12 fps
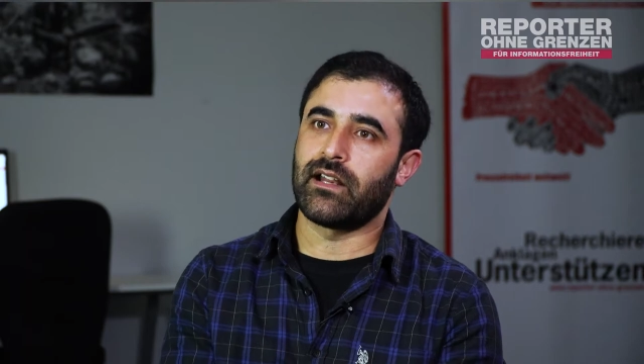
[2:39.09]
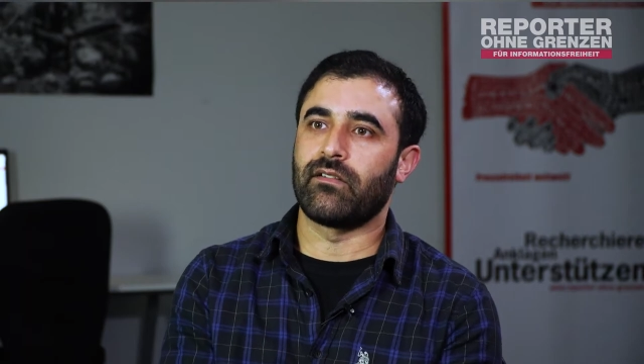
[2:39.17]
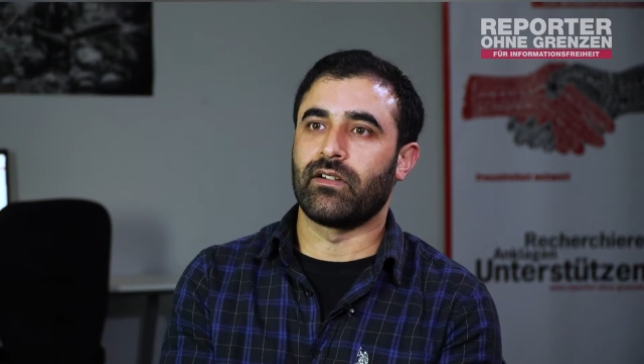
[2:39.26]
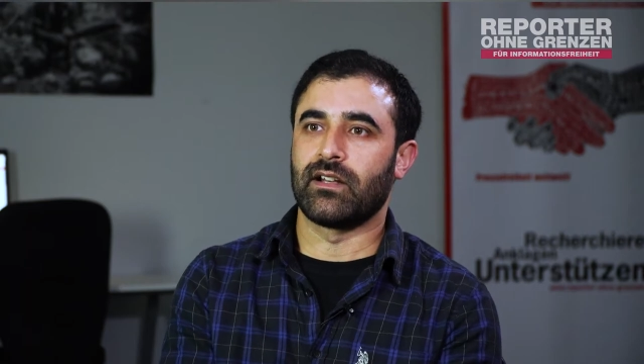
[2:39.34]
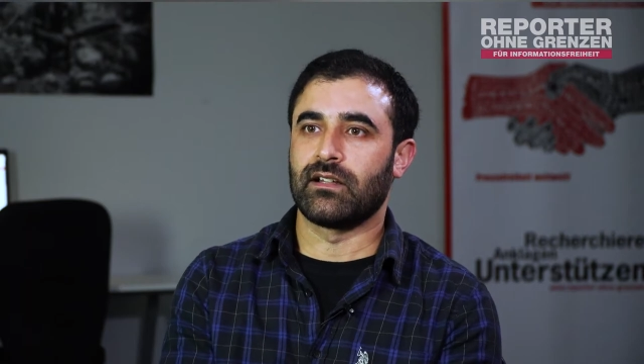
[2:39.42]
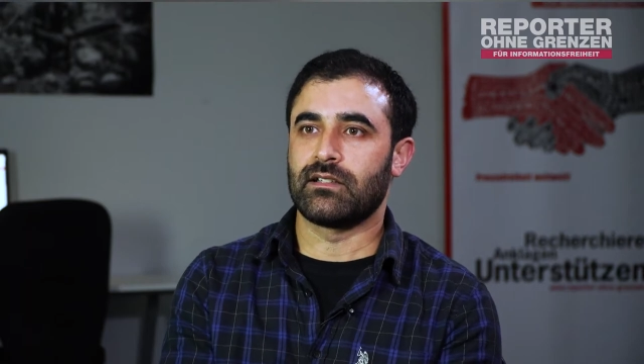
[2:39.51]

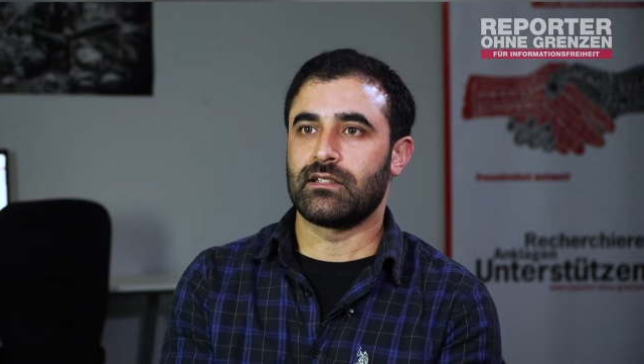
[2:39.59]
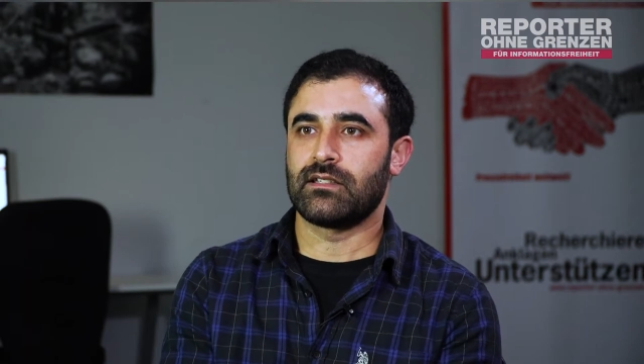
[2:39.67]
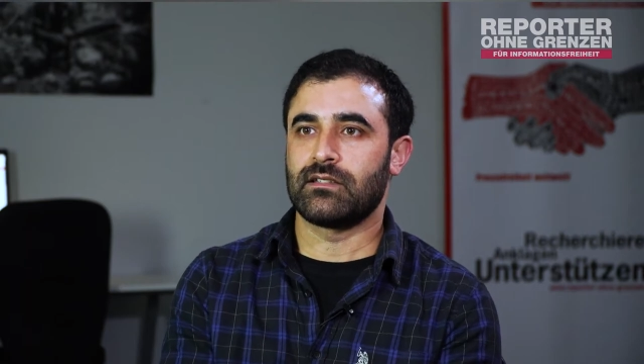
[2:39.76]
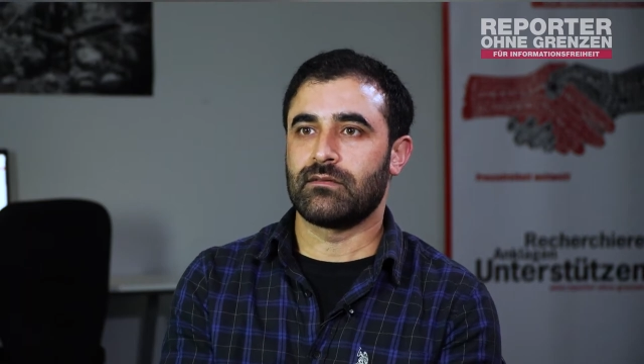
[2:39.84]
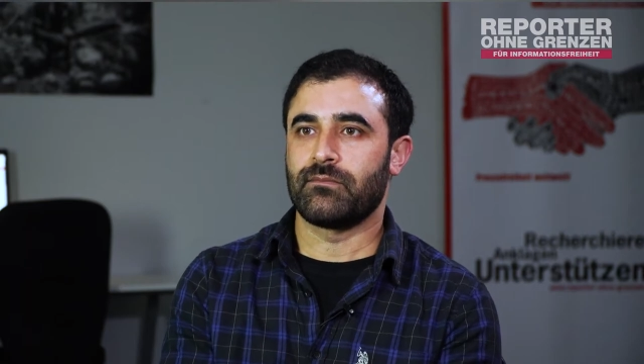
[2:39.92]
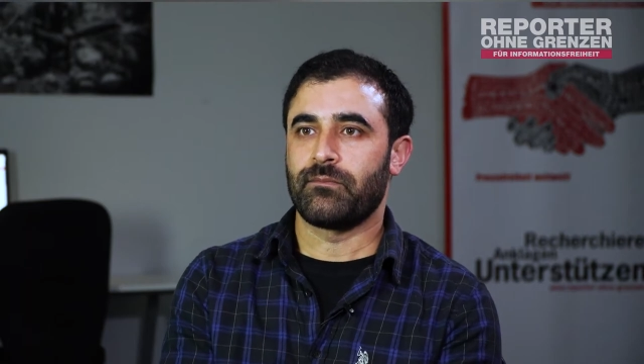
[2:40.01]

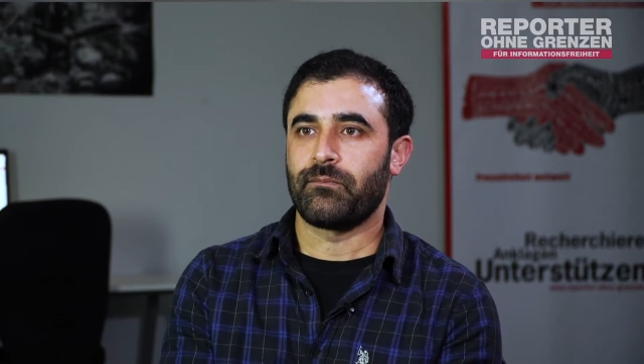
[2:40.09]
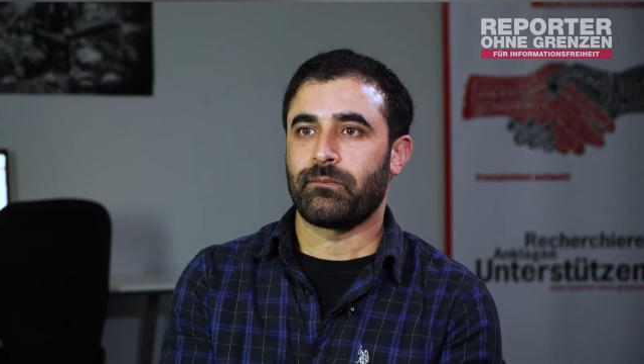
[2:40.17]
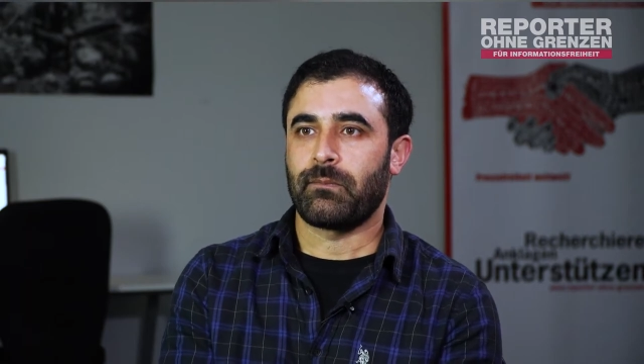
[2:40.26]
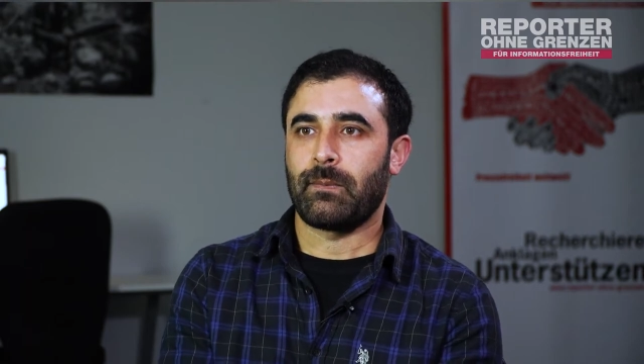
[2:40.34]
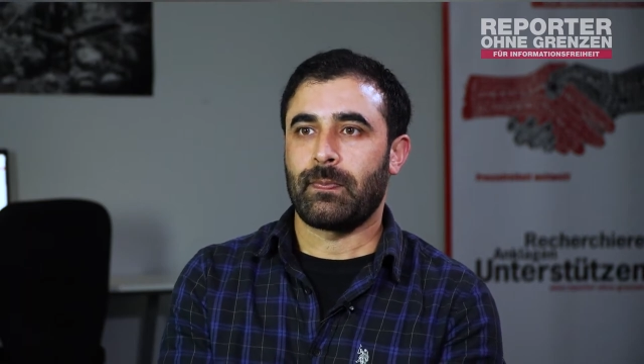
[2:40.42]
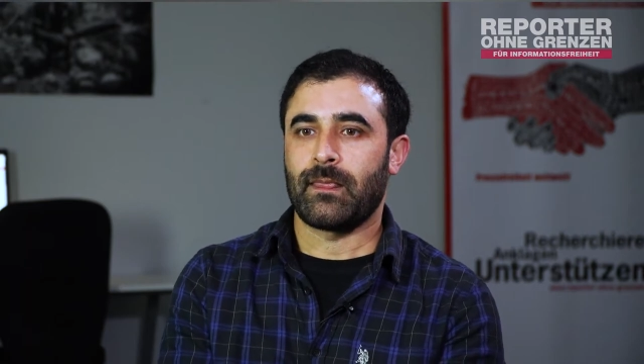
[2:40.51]
evidence
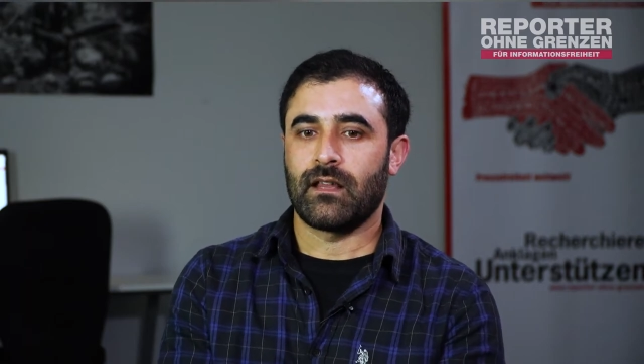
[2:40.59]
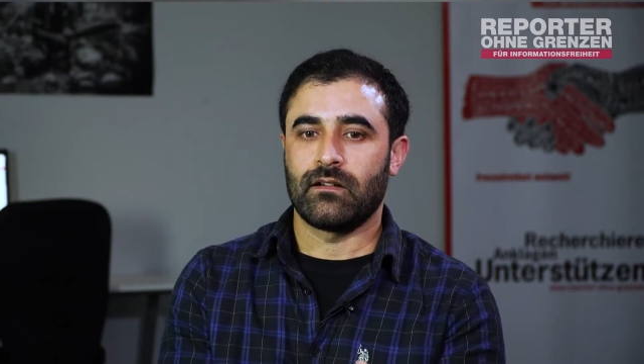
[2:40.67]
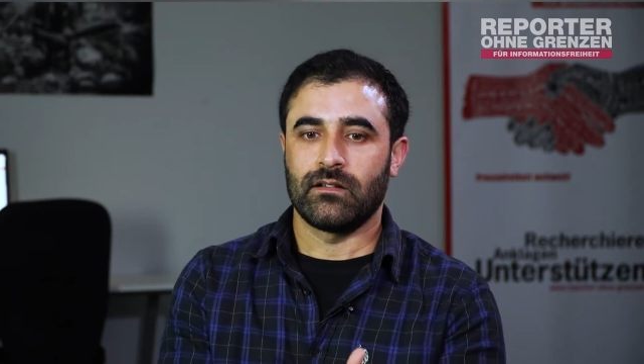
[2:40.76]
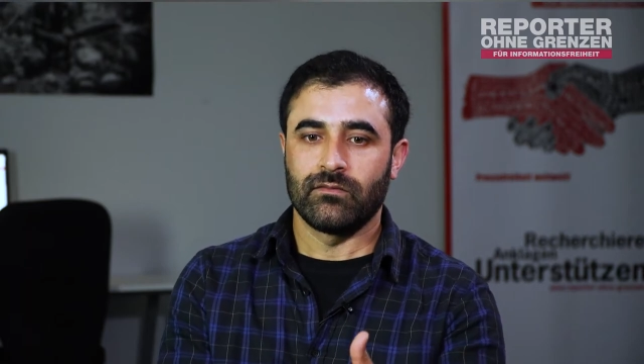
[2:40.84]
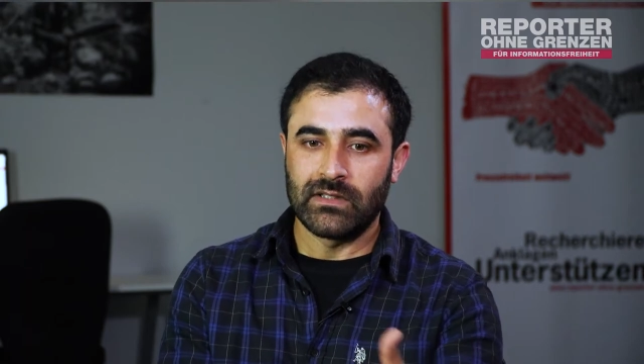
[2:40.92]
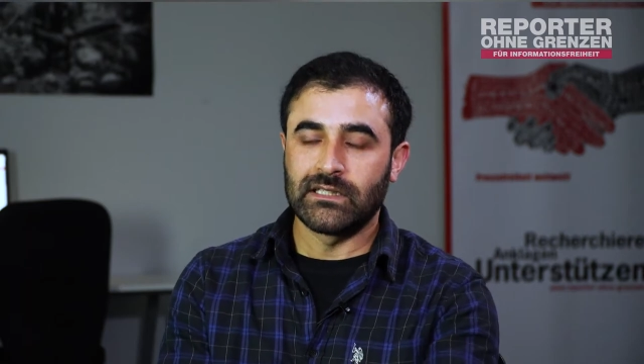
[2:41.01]

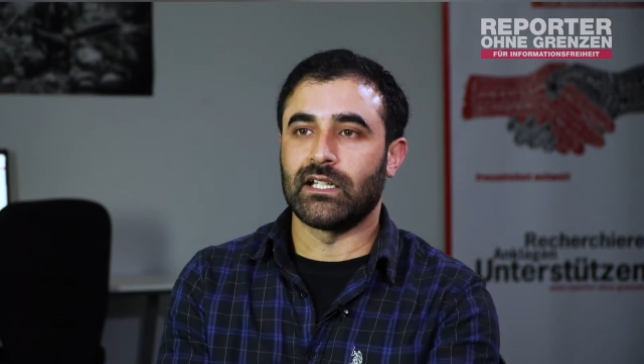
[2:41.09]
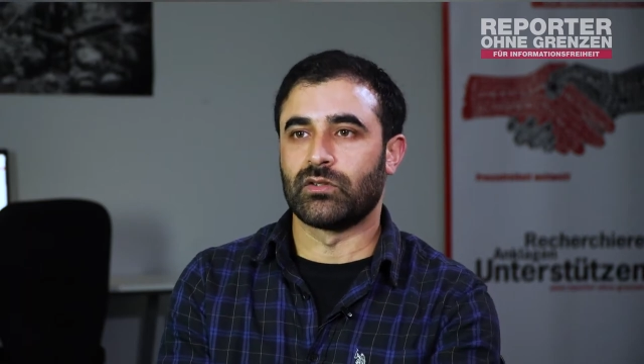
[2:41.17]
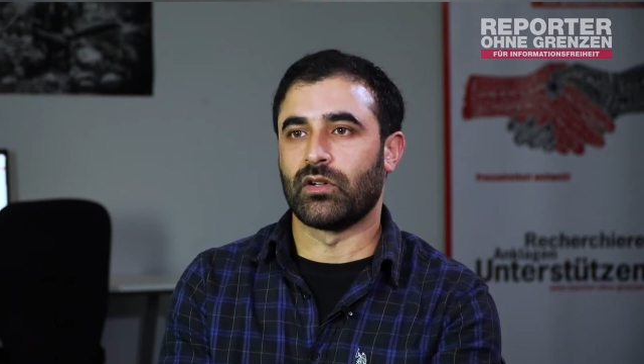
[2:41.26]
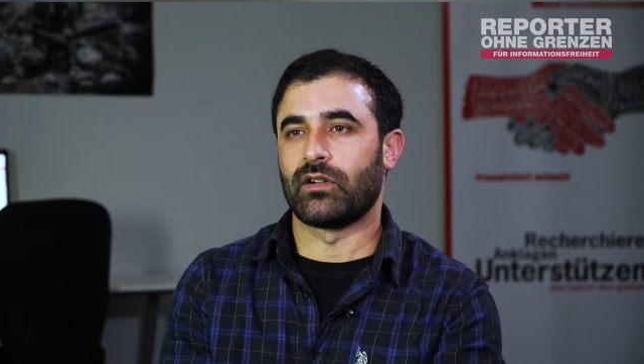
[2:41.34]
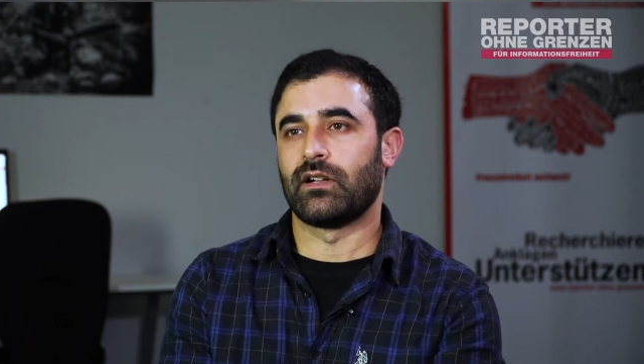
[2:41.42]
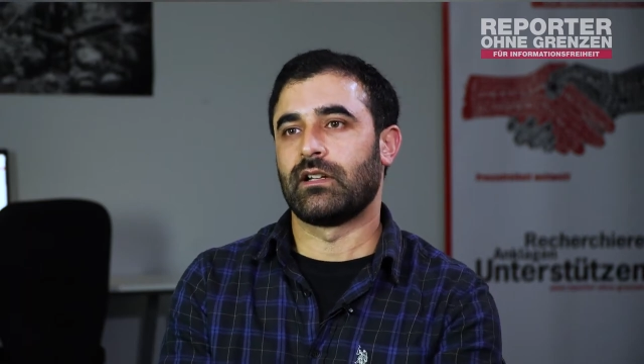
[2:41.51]
with the
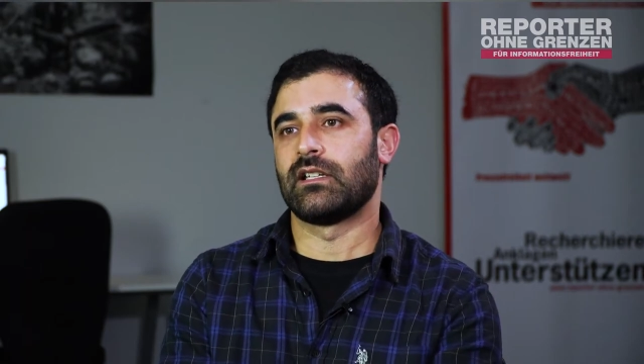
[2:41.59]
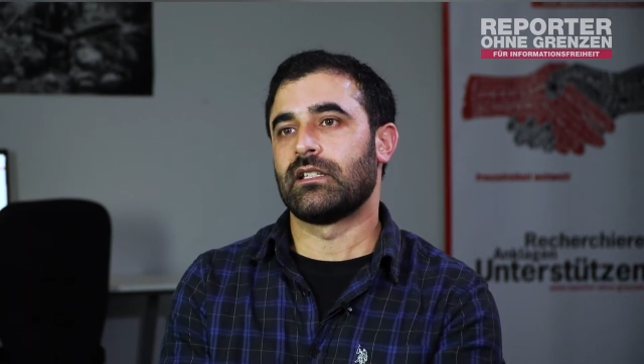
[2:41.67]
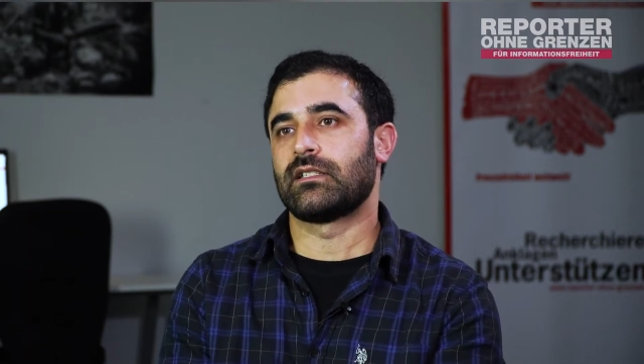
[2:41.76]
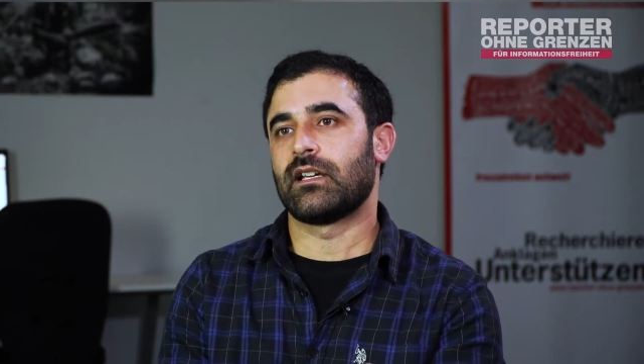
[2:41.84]
authorities